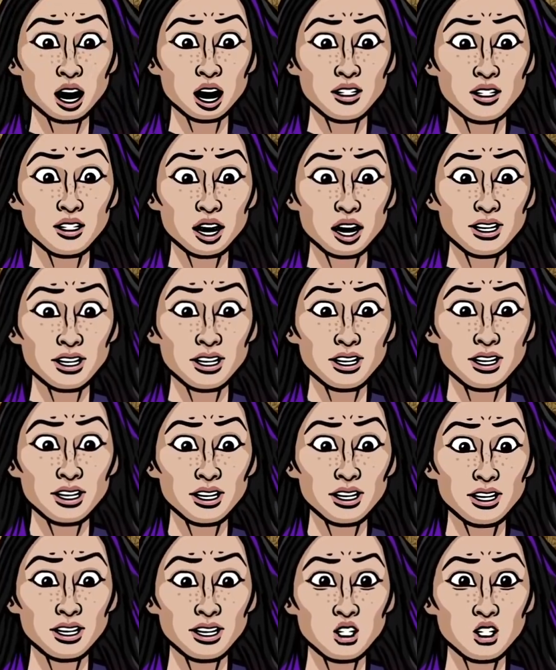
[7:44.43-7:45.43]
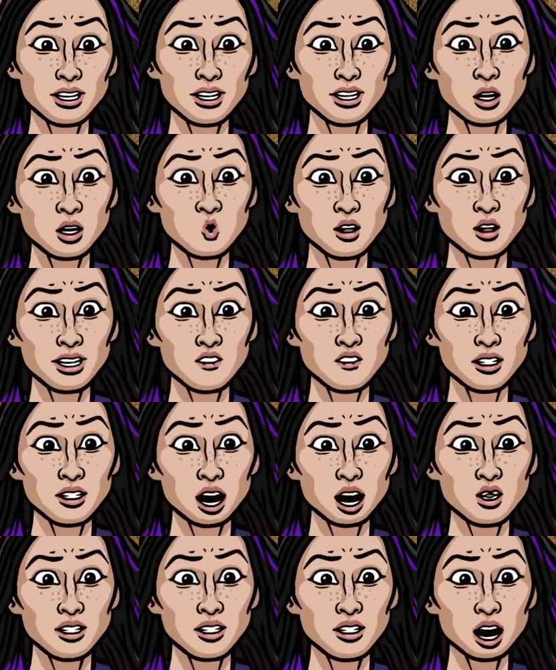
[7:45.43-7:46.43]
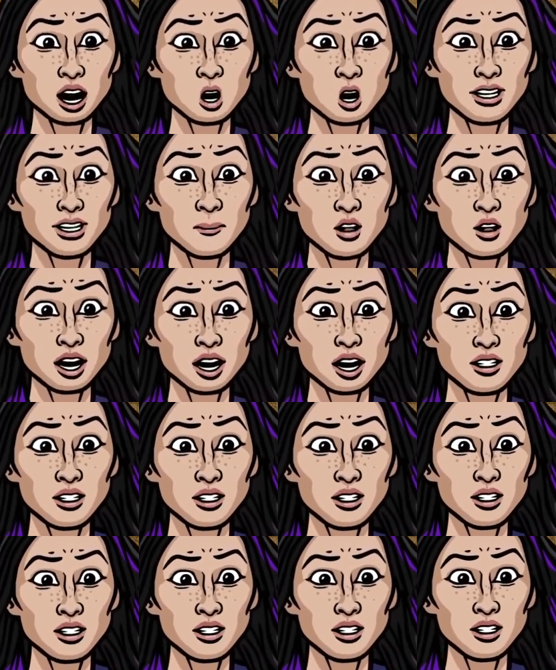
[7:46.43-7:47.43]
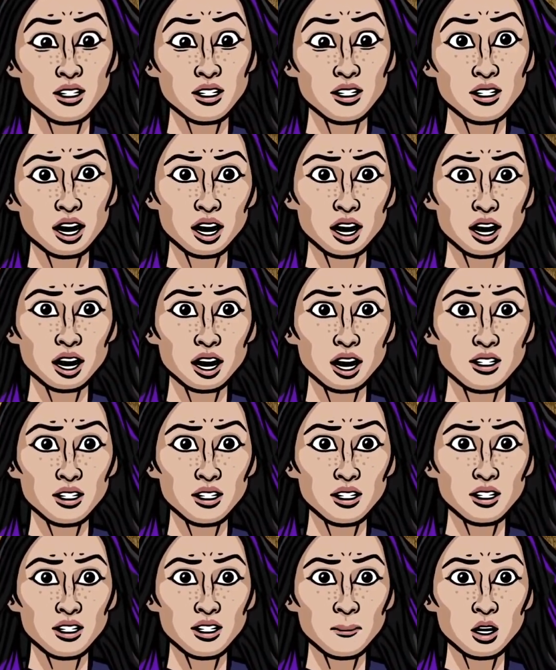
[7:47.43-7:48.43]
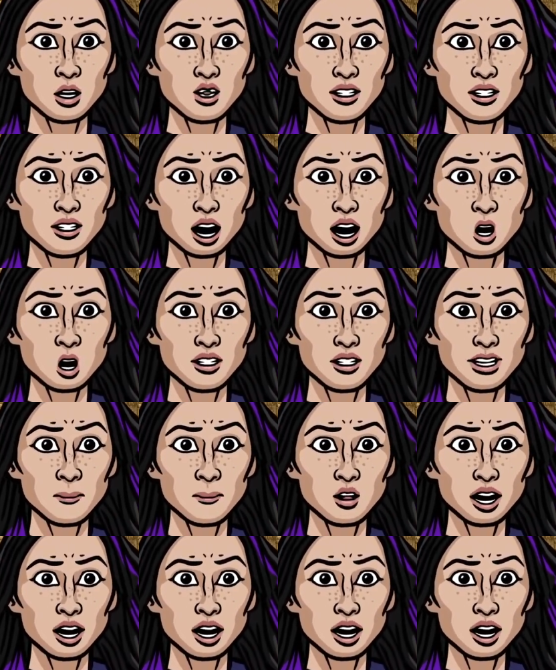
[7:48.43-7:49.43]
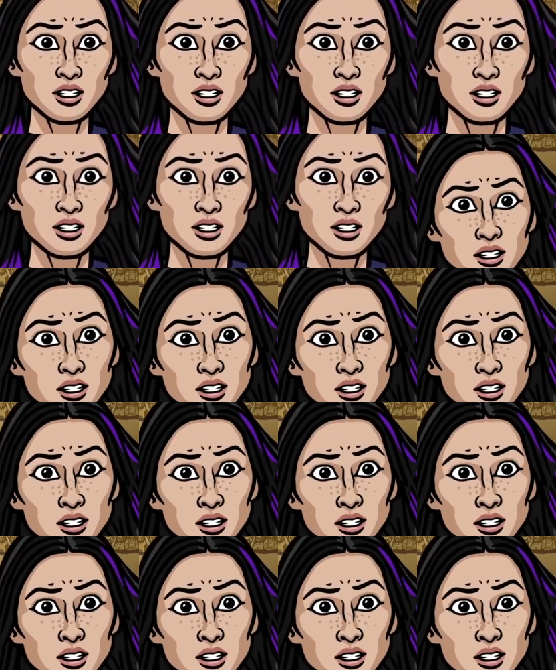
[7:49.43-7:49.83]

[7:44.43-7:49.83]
what they say. She who lives by the psionic blade dies by the psionic blade.